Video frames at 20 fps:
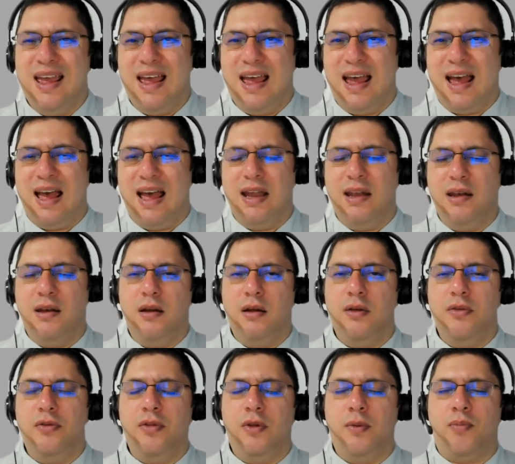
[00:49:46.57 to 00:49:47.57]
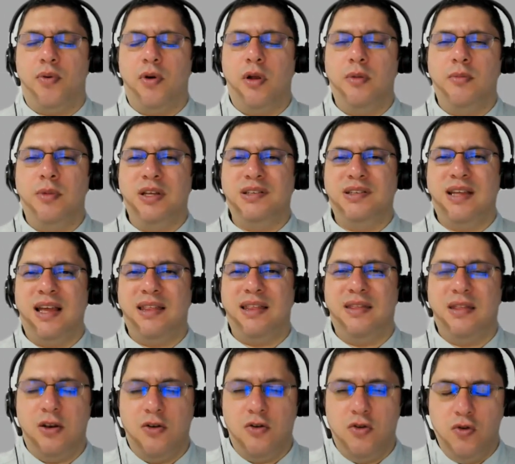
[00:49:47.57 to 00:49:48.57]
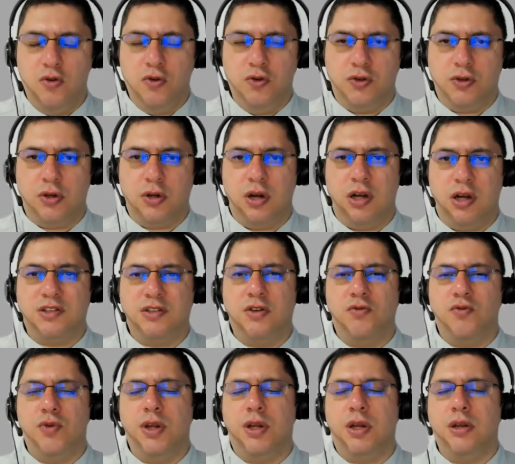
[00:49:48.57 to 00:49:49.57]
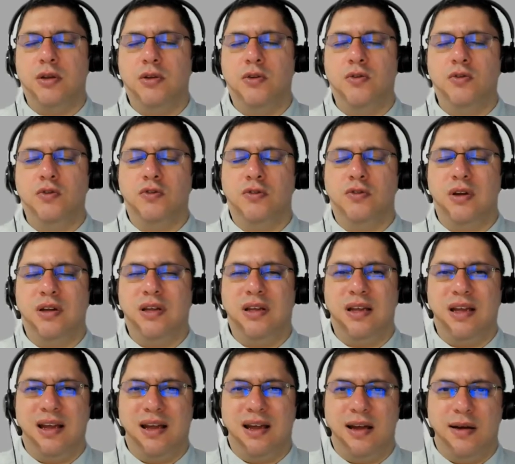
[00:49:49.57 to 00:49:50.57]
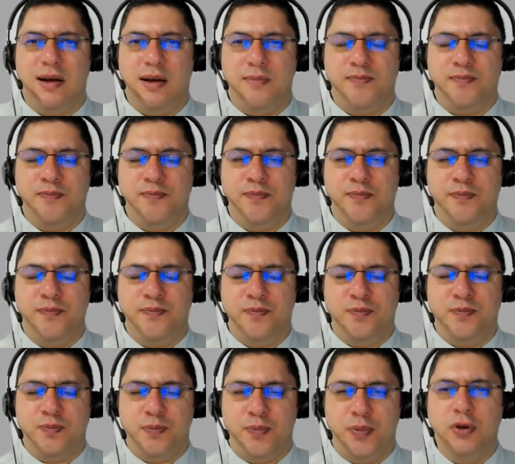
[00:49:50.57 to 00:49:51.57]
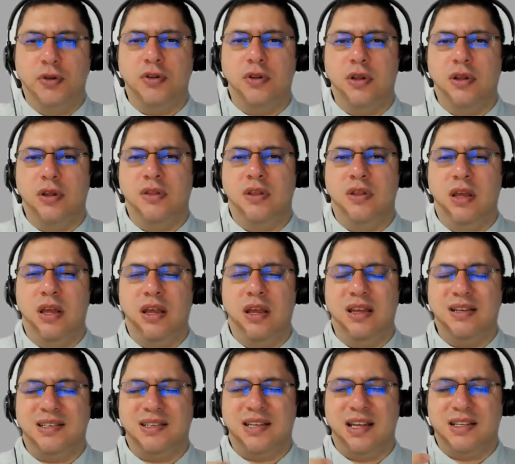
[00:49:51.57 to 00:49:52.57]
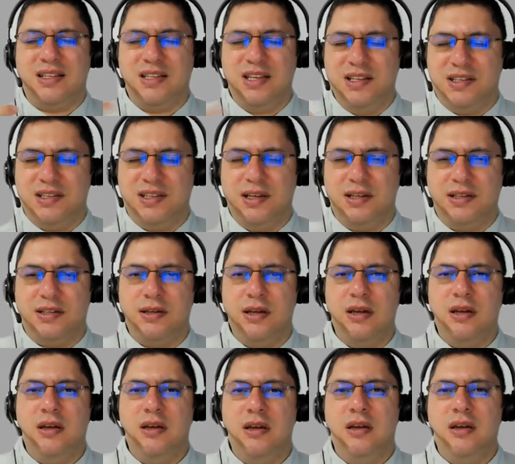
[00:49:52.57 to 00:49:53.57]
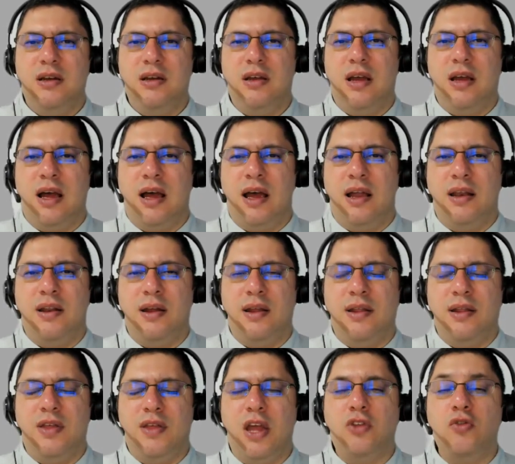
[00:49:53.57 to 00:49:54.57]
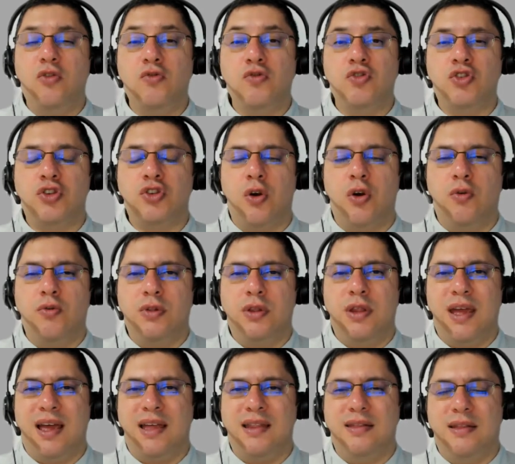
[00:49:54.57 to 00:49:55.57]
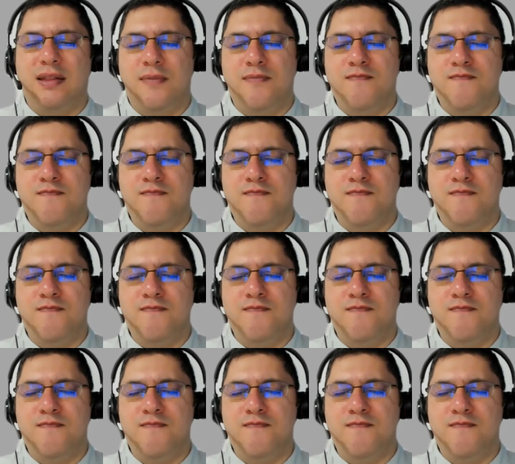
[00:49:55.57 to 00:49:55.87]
And the problem is that the news, Costa Rican news, put the statistics and they don't show that the,